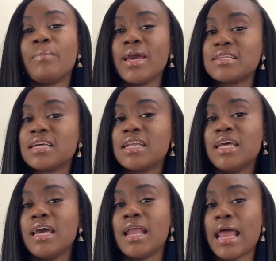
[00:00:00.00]

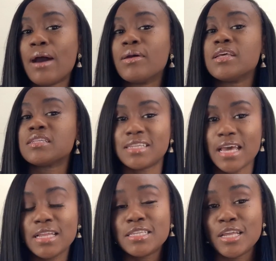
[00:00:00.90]
Basically allowing the
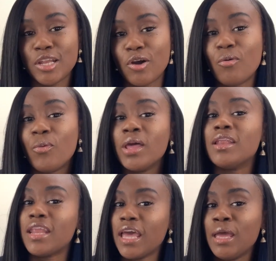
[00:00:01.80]
state to know what
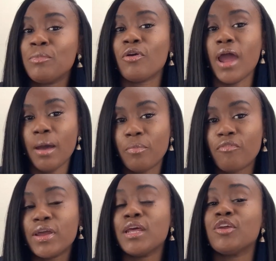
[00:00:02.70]
name you're
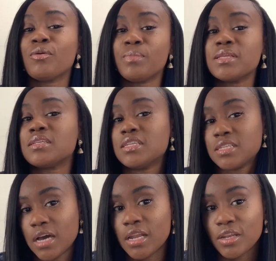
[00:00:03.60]
operating your business
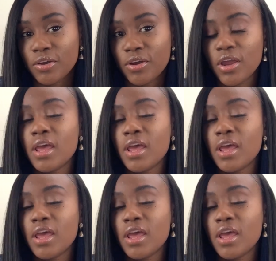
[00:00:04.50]
under.